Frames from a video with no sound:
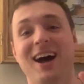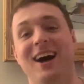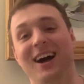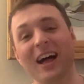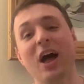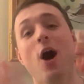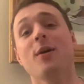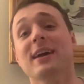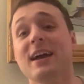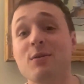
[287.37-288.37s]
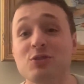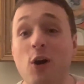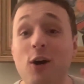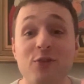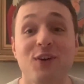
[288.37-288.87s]
out. okay, it was
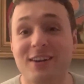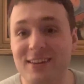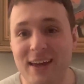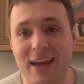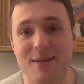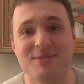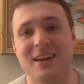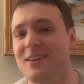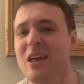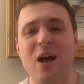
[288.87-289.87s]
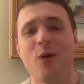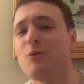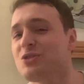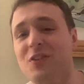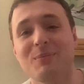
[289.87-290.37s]
all fun and games, and it
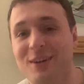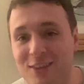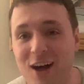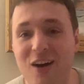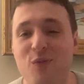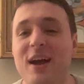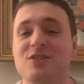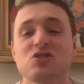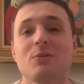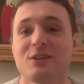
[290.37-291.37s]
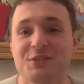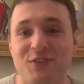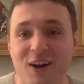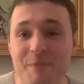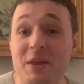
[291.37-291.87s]
was nothing but love. We had so much
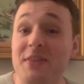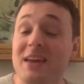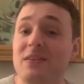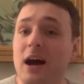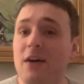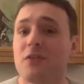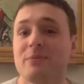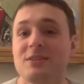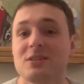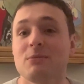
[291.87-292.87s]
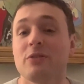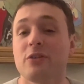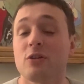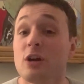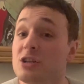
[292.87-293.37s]
fun, and they even offered me some of
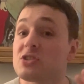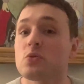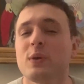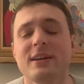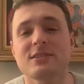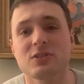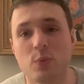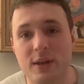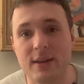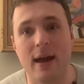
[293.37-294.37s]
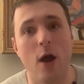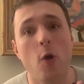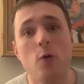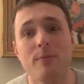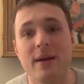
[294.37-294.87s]
their sweet, sweet
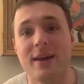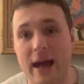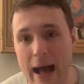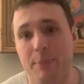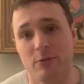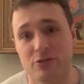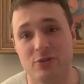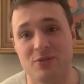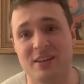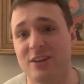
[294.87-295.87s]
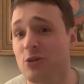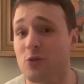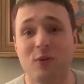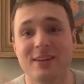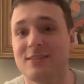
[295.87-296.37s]
homemade apple juice I took
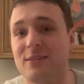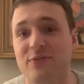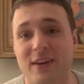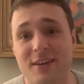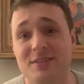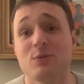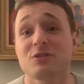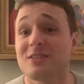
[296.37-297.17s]
right to the face. It was